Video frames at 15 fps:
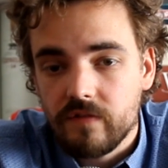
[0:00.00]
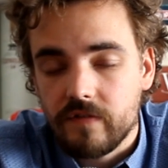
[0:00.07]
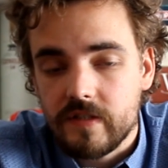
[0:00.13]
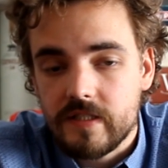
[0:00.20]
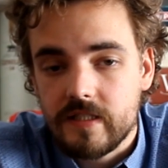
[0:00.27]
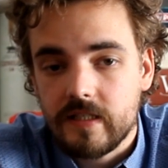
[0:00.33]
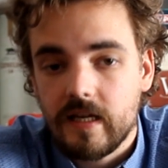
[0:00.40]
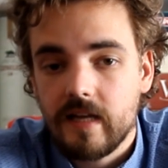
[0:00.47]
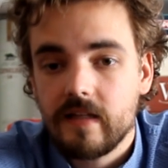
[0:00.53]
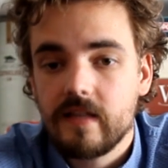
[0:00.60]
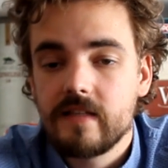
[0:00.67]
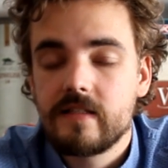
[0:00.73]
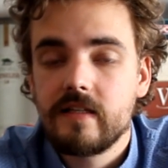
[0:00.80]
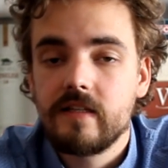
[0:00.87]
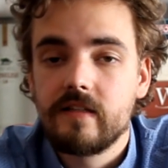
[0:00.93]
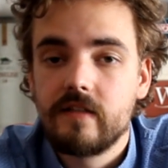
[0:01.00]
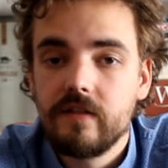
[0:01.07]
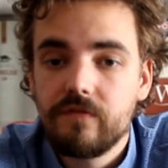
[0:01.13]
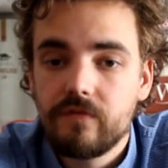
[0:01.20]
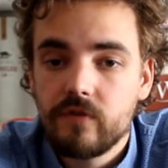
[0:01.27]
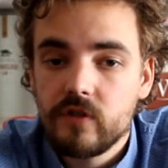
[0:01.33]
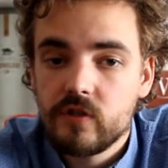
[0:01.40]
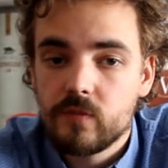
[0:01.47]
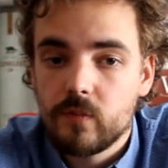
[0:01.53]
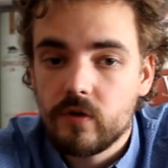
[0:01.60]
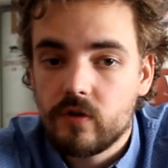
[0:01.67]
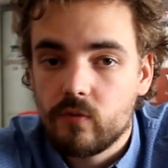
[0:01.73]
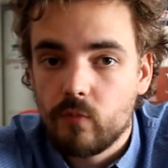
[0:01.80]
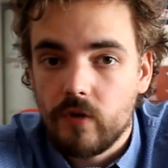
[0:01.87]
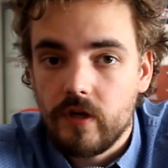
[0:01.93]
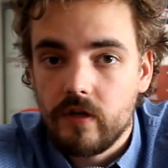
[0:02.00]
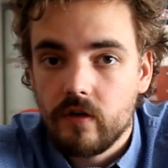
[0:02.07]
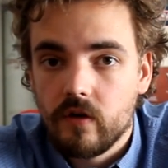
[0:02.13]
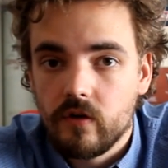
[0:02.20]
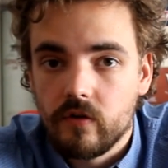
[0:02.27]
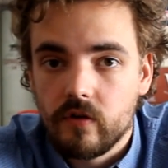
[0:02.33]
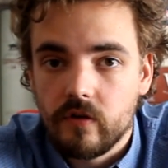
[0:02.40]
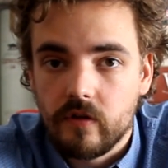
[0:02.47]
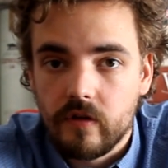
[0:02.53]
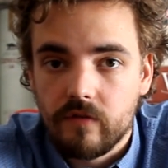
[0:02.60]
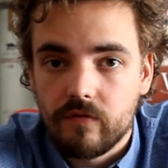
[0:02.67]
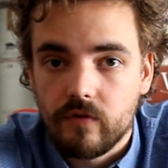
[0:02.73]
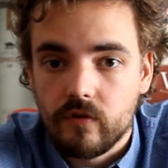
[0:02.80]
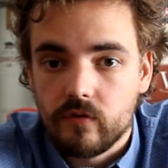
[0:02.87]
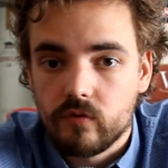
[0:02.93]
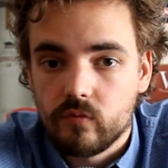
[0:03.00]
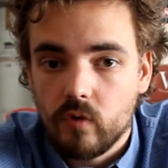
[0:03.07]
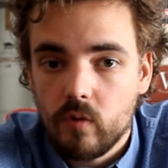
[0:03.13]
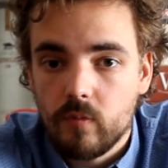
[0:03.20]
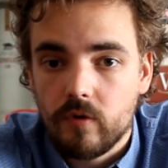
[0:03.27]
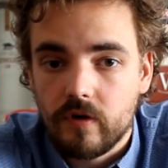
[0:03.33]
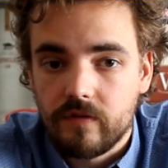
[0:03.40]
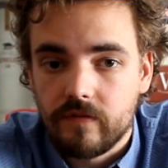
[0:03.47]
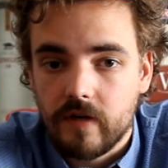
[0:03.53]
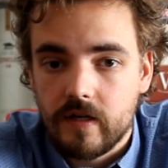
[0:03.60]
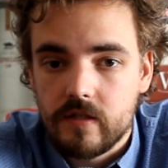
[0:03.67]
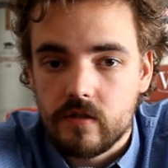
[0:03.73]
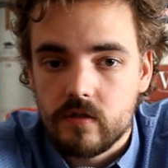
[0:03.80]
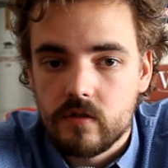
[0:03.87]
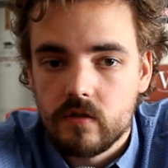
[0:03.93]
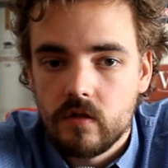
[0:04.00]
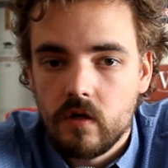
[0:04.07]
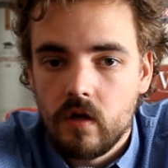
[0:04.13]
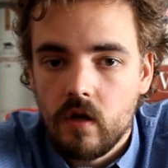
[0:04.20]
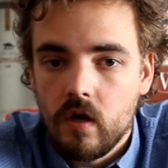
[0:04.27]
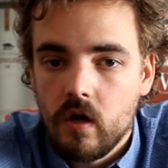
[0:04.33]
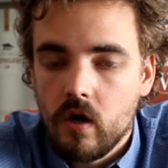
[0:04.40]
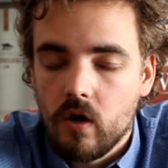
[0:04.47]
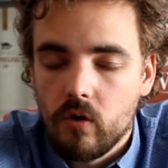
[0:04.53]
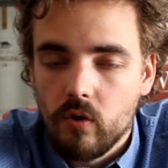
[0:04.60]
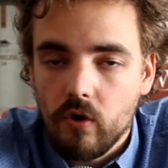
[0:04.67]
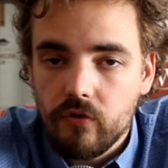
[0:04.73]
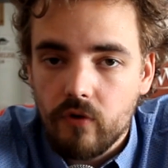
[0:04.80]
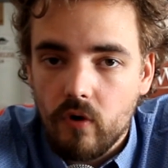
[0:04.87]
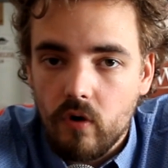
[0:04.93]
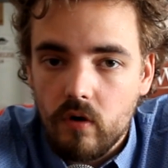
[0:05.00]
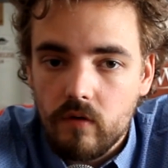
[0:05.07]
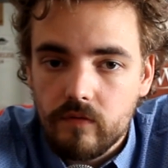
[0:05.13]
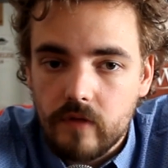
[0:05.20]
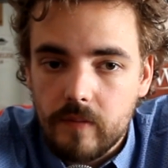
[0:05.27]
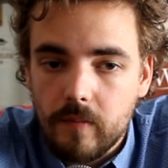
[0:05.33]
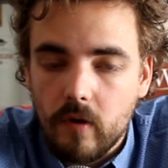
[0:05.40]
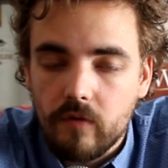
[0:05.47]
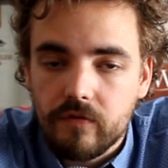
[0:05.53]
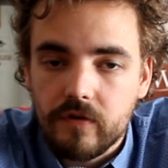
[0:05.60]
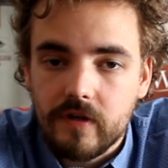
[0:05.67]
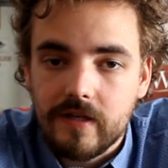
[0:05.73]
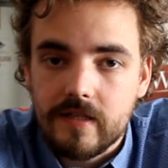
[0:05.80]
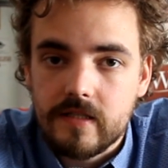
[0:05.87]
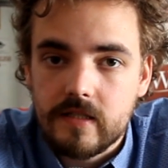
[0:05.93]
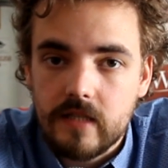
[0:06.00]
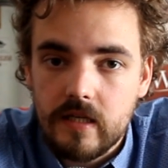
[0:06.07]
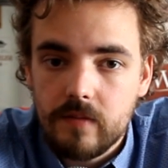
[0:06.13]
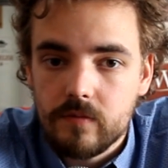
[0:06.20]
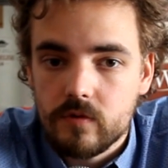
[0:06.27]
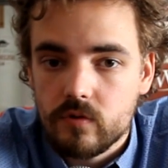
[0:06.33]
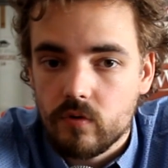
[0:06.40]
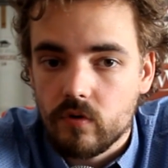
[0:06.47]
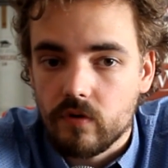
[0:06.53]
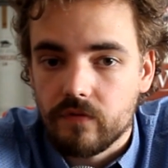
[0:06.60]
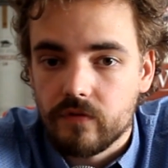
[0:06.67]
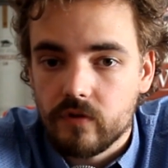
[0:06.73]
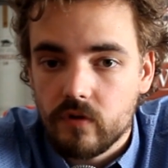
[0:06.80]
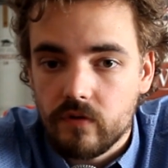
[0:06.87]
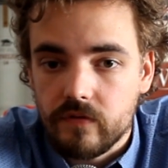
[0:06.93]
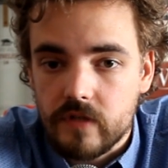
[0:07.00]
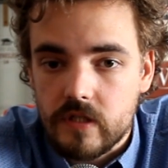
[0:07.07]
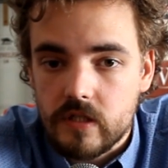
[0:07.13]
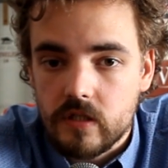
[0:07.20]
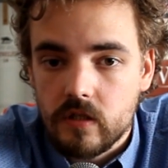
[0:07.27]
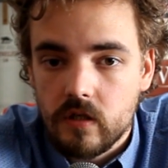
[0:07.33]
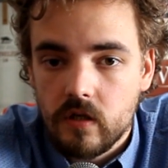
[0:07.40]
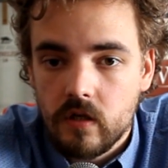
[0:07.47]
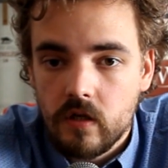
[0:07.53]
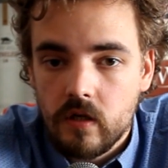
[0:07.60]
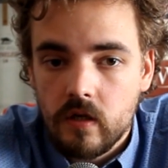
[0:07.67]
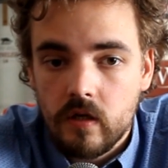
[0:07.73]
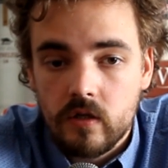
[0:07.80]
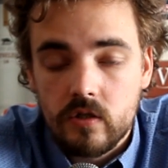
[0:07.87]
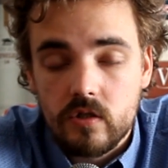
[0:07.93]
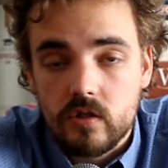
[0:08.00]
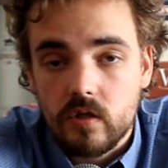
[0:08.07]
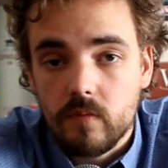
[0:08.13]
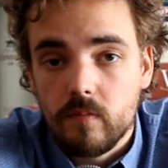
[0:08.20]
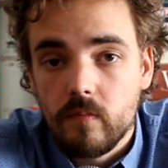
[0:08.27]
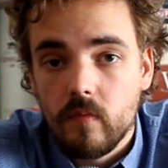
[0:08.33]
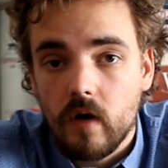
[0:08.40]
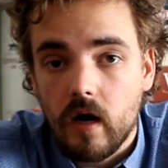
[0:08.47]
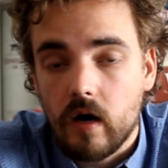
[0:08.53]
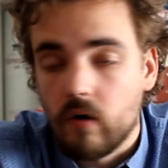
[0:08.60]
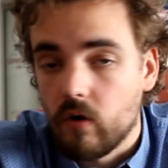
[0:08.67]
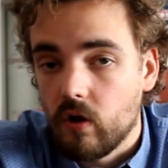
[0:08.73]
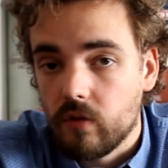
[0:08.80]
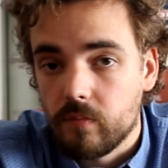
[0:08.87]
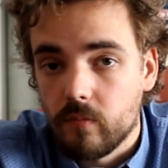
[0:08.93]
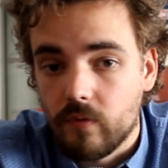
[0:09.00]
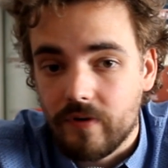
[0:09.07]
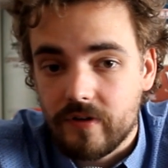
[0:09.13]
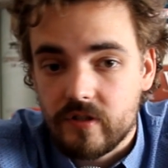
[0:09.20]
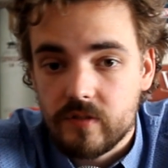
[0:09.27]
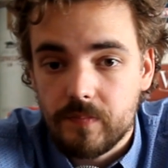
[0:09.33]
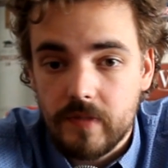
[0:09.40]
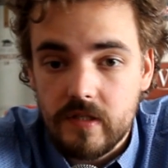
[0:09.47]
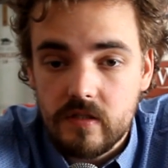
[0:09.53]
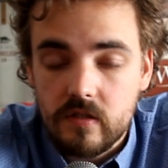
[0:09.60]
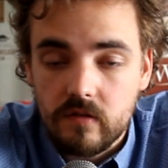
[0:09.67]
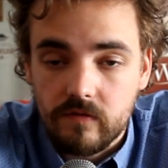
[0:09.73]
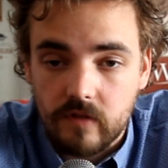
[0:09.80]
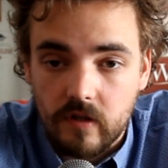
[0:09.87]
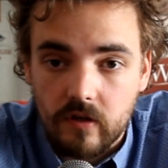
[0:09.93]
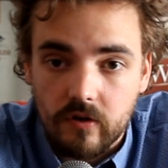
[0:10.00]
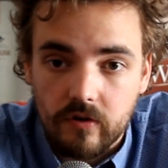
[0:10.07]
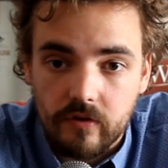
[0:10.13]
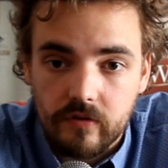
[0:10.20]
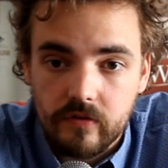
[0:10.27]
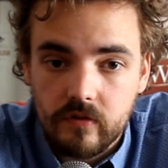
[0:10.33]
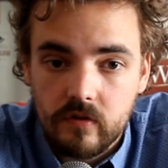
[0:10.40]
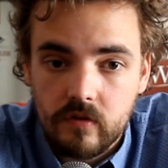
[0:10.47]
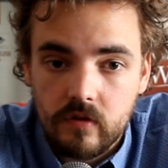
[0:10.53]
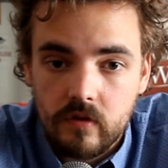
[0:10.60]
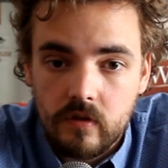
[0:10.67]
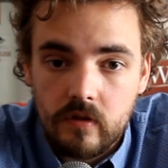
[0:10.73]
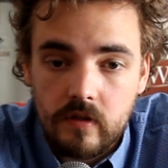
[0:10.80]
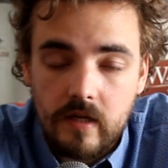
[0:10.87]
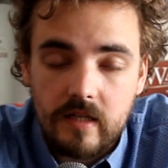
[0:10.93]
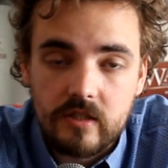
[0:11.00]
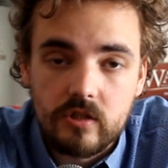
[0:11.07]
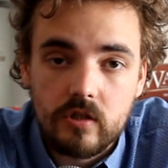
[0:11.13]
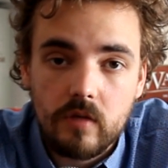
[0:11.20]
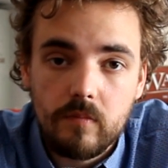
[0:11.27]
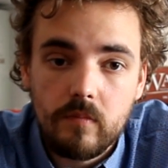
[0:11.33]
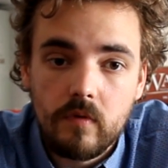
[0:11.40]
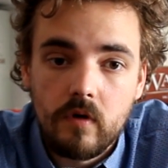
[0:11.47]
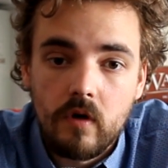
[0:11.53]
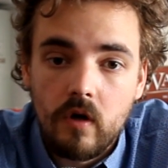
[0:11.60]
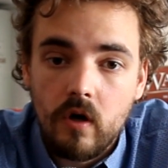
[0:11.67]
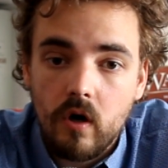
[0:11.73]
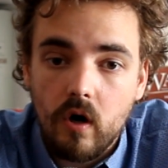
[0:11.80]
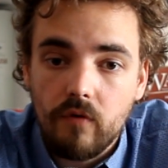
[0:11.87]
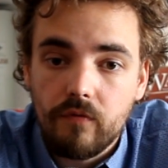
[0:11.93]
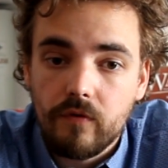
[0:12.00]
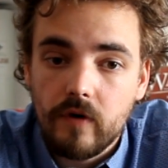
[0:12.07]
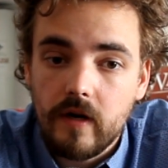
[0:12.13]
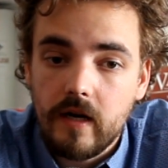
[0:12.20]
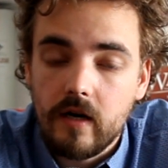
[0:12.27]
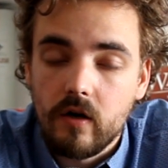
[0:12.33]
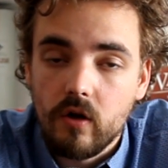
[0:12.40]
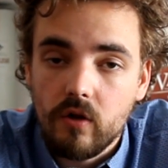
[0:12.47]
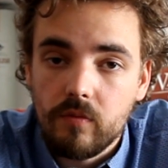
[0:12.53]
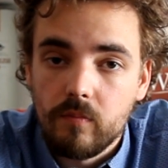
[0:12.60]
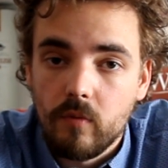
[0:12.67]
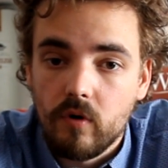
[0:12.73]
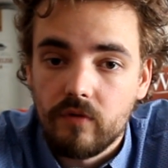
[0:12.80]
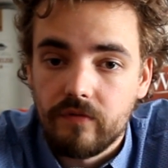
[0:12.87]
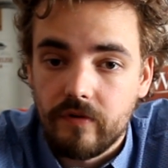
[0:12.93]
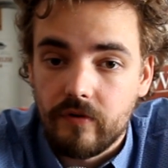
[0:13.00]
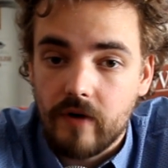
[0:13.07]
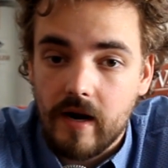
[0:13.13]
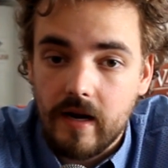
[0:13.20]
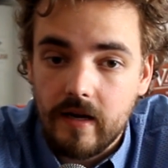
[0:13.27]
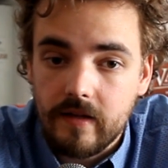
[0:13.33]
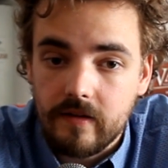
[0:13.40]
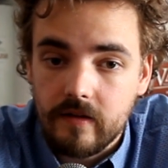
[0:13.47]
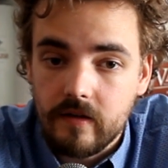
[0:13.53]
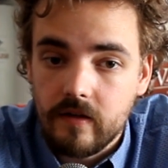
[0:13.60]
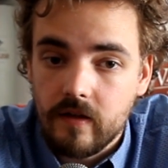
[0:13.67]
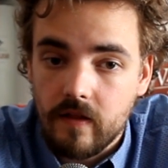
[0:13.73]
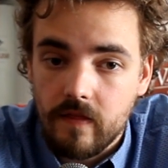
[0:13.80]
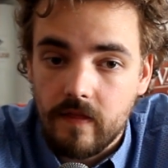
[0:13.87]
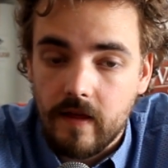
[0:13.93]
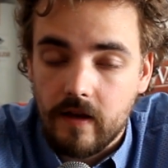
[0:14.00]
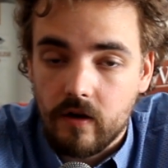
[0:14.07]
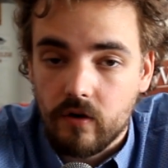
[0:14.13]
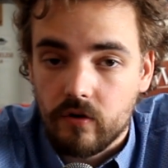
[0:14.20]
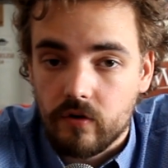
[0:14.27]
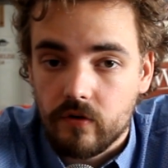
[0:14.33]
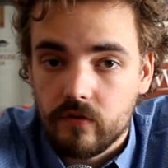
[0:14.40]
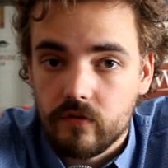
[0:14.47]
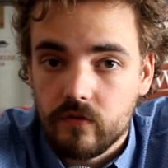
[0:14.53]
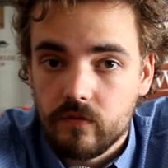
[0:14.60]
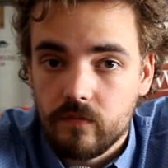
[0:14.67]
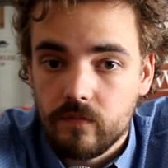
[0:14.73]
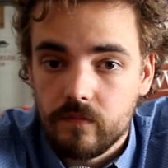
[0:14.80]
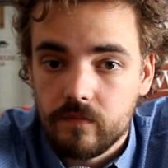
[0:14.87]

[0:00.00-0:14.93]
investigate is the difference between the different robo-advisors. Not all of them offer the same sort of service. Some are a lot more expensive than others, and some offer a lot more variety than others.